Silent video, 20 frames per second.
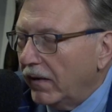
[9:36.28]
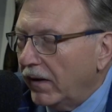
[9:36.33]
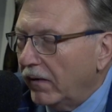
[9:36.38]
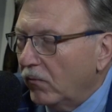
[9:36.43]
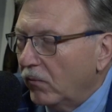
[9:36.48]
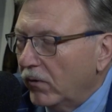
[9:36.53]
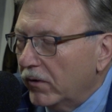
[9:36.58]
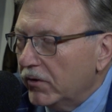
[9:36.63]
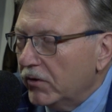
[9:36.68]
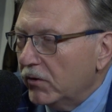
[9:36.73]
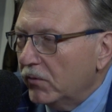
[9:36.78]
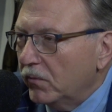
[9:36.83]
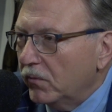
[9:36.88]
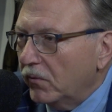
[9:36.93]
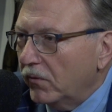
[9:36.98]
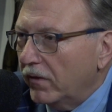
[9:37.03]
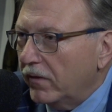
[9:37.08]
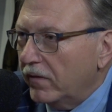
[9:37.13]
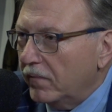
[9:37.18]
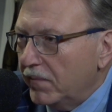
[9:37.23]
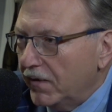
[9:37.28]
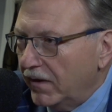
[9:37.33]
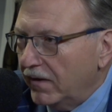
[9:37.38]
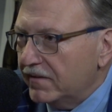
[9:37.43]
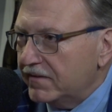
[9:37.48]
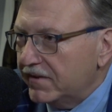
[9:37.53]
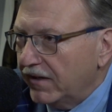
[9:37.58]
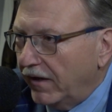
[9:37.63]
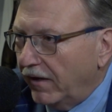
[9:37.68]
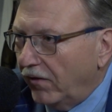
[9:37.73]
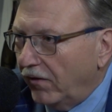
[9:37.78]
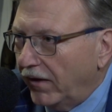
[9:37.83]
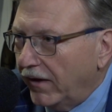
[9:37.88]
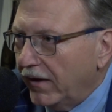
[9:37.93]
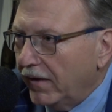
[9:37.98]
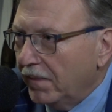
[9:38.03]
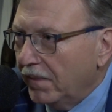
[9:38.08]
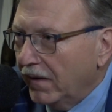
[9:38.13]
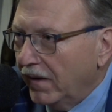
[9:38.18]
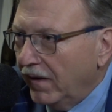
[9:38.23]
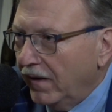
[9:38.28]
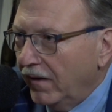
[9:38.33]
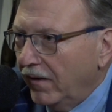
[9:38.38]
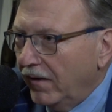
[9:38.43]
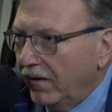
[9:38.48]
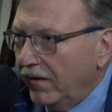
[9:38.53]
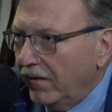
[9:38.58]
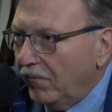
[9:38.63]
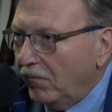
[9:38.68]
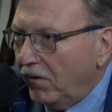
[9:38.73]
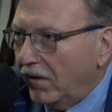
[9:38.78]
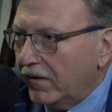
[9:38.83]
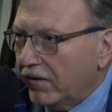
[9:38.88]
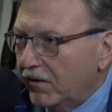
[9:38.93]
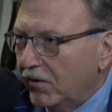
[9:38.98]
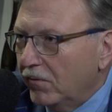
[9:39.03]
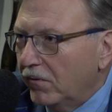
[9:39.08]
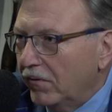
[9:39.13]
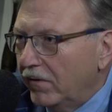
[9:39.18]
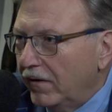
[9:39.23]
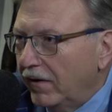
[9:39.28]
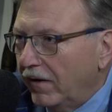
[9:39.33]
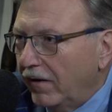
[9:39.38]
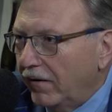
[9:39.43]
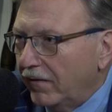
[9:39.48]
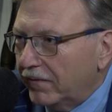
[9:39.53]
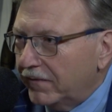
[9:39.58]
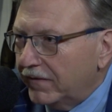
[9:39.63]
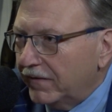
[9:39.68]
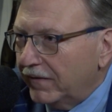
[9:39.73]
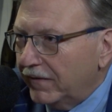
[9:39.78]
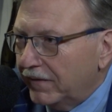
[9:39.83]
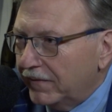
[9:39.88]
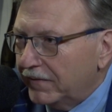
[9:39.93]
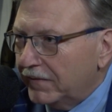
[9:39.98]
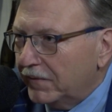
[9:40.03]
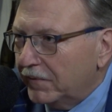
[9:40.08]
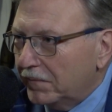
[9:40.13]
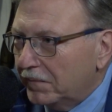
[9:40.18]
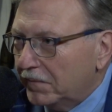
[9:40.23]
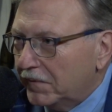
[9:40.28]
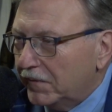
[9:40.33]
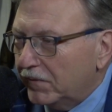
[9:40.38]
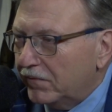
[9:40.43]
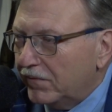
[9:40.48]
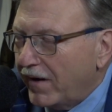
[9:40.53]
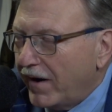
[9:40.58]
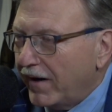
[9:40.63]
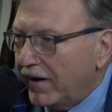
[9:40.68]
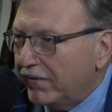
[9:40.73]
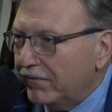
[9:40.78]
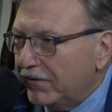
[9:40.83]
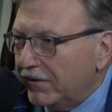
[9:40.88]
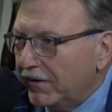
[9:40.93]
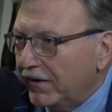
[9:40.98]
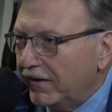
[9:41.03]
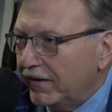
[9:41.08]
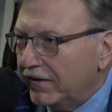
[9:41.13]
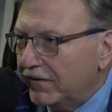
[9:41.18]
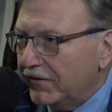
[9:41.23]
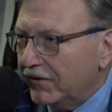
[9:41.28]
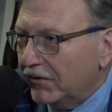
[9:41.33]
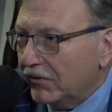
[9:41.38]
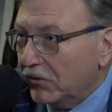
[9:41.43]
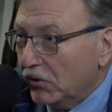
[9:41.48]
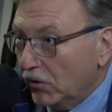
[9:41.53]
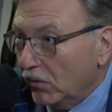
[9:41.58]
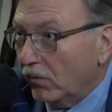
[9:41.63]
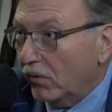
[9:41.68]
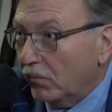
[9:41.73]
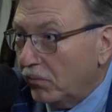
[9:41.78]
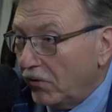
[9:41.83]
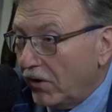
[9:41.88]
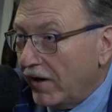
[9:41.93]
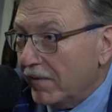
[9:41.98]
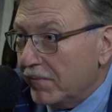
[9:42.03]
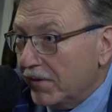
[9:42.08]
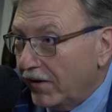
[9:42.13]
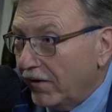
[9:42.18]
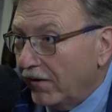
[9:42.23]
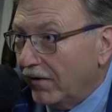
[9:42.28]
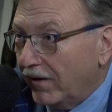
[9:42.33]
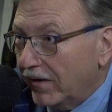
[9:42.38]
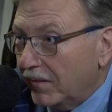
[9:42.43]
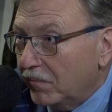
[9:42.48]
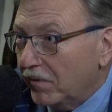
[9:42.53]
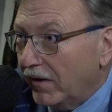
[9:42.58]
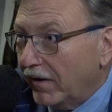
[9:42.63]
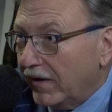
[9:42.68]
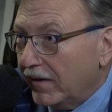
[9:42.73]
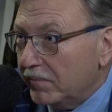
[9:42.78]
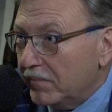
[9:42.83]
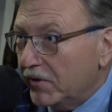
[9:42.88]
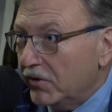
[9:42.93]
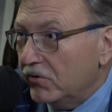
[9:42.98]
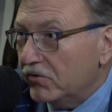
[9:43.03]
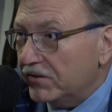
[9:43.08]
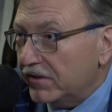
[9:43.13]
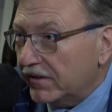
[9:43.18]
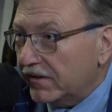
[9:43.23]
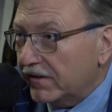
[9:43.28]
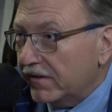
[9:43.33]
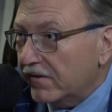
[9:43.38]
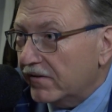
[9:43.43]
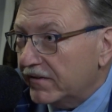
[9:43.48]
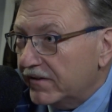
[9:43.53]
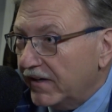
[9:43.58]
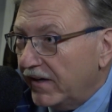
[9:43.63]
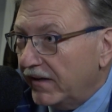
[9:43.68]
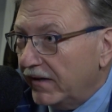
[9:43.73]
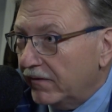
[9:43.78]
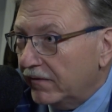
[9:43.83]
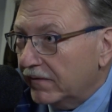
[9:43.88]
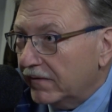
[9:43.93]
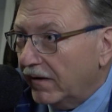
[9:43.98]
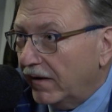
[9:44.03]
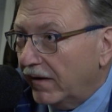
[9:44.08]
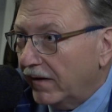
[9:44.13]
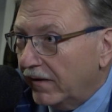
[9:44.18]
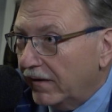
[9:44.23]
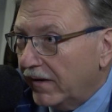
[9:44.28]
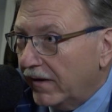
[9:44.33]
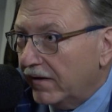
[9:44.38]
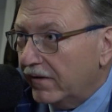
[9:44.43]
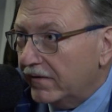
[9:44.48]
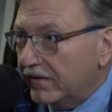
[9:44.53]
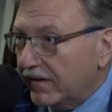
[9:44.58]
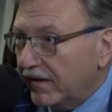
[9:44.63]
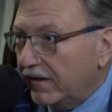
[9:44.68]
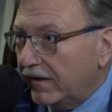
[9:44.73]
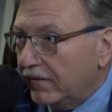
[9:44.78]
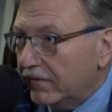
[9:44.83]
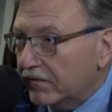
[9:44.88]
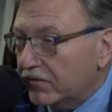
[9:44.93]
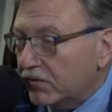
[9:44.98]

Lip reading: when you were in the military, while you were there to fight if you needed to, you were primarily playing music, entertaining the